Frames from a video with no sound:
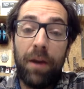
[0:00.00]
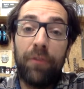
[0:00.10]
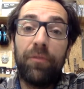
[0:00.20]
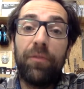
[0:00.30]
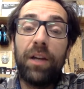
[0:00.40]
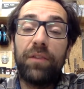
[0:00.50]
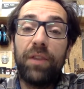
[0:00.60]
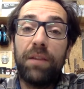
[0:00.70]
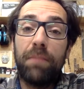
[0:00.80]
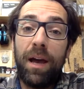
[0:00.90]
iron
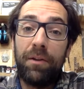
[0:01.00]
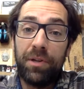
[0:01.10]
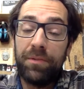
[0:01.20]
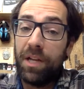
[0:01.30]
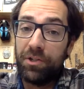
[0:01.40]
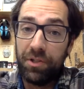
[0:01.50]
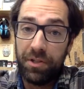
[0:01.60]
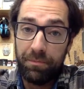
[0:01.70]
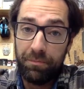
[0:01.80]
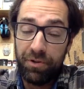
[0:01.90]
phosphate battery. It's
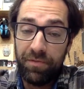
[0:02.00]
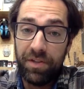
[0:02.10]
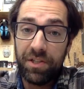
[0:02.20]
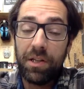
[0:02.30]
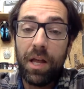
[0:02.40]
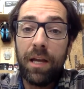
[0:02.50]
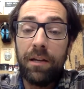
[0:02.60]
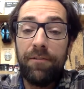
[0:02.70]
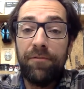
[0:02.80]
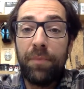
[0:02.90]
actually a previous
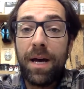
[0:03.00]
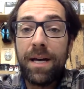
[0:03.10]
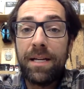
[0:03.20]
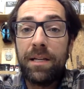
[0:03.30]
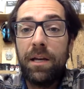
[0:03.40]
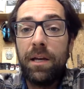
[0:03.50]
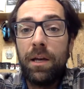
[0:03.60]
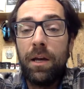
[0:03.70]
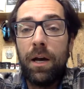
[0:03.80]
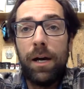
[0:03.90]
client of mine.
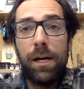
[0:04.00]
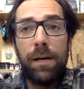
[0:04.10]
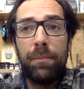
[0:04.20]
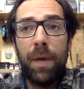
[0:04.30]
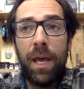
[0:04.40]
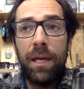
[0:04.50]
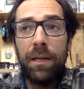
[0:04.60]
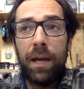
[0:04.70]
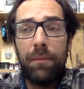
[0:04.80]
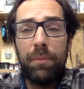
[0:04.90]

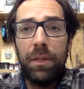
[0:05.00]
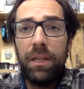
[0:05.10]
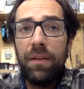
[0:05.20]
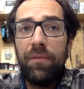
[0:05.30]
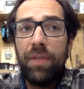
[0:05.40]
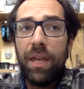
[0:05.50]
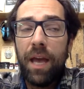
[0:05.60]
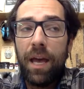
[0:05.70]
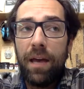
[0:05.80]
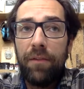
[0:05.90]
And I believe they
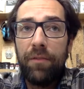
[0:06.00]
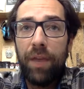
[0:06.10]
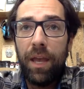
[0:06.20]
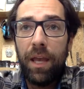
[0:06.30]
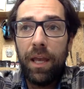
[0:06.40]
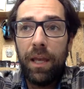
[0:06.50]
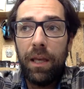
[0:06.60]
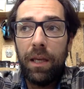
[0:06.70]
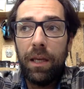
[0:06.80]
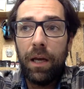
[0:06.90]
have
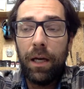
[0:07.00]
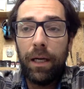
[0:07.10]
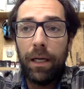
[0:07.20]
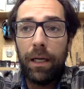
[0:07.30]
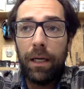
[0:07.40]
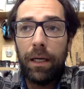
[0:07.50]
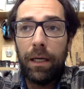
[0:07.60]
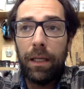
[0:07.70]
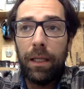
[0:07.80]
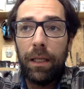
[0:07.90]
a
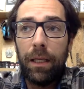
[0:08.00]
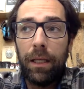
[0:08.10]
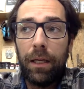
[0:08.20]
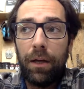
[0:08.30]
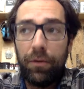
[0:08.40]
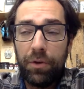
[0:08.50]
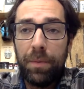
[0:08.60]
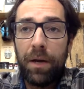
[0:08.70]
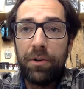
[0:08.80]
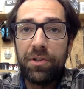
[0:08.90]
off-grid
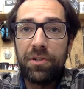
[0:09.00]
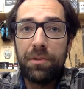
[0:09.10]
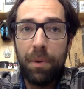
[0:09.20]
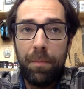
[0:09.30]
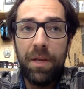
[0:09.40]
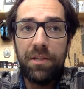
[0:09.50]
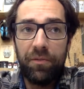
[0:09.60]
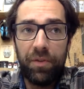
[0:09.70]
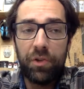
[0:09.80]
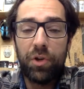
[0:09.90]
power system, a
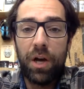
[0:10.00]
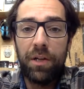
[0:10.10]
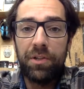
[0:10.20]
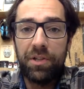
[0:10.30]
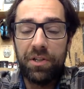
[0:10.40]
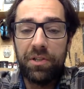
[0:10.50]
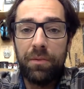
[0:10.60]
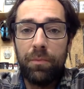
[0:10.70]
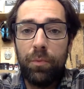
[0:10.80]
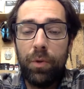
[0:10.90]
basic Victron
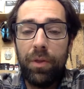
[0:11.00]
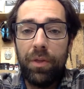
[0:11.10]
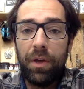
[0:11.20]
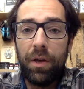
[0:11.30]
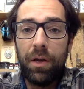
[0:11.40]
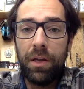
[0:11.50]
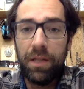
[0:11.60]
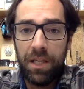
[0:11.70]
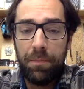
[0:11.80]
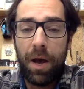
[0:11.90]
system with
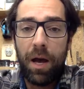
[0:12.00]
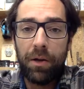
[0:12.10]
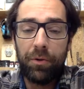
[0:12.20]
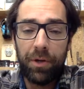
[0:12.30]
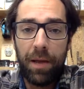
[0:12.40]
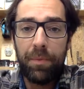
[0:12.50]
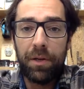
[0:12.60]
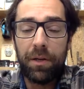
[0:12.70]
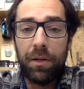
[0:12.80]
an epoch or an epic